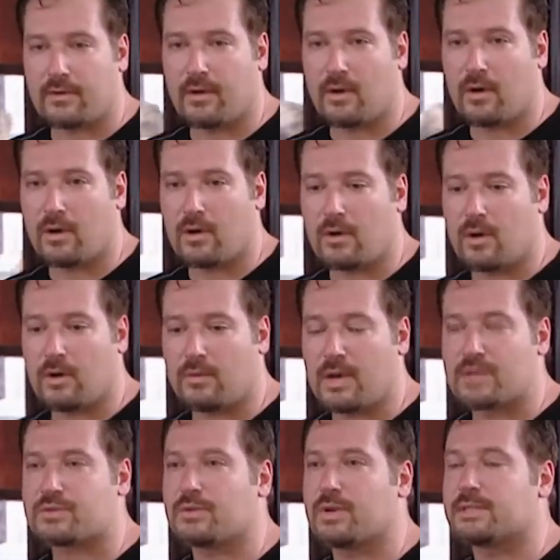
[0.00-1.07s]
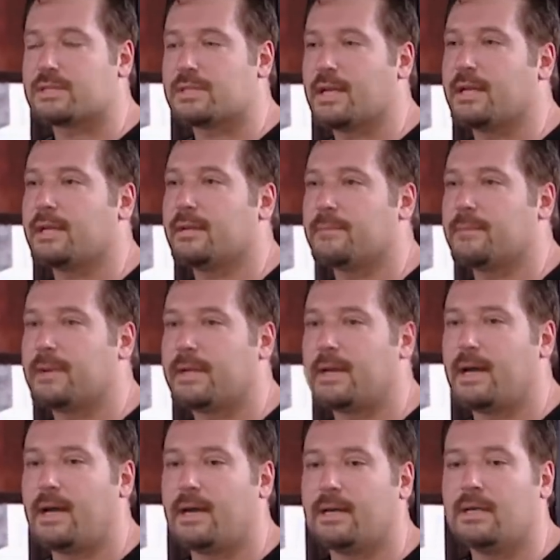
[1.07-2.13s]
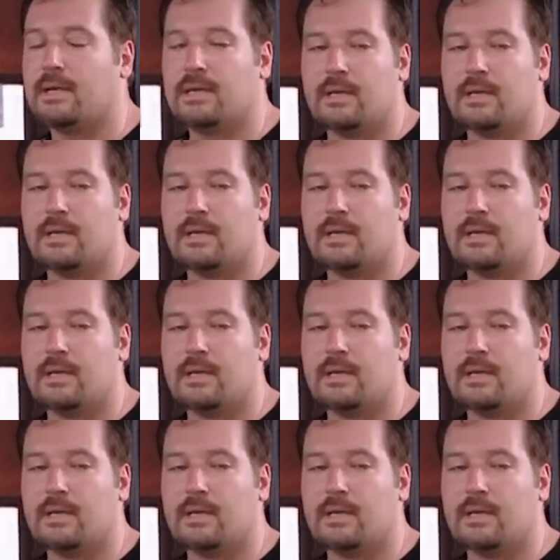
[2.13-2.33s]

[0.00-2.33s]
our restaurant tonight, but